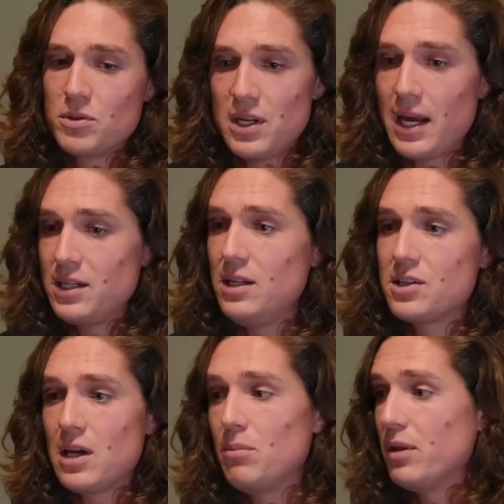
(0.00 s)
was nineteen,
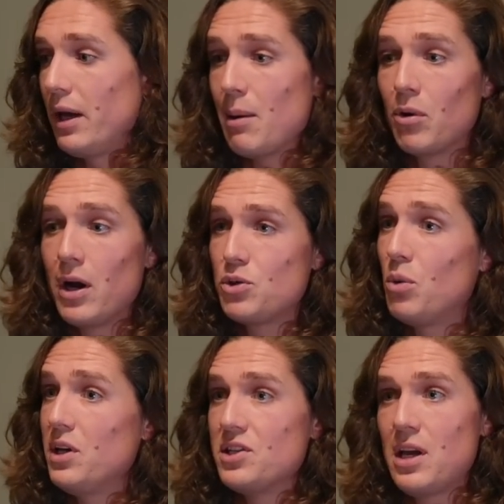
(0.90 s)
the same thing. M R I
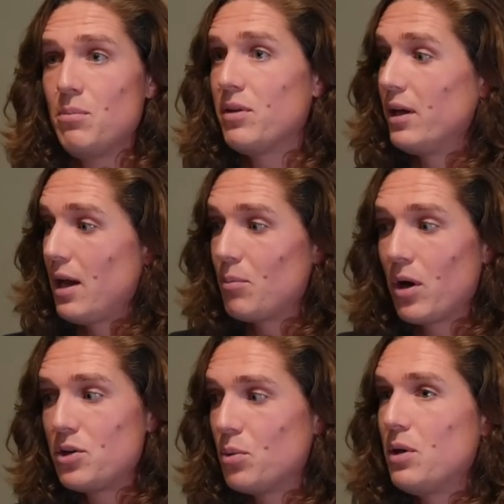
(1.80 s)
twenty, same thing. M
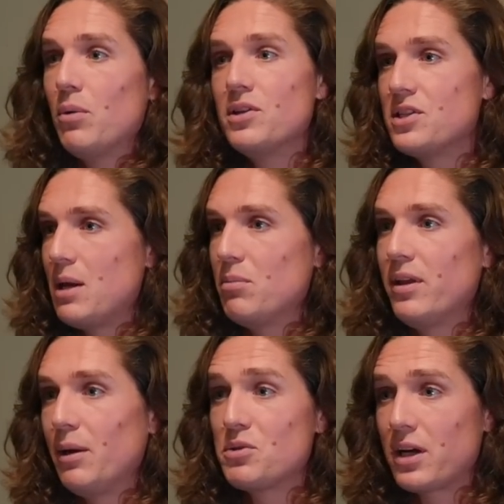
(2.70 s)
R I twenty-one, same
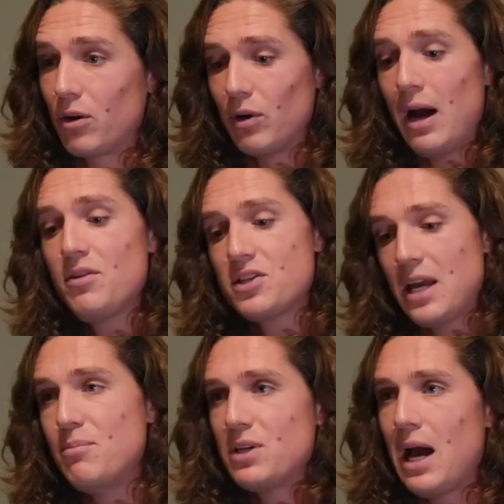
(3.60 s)
thing. It was like around the
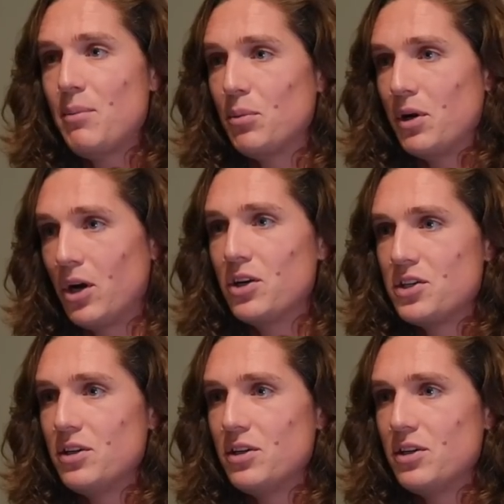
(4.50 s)
same time it would hurt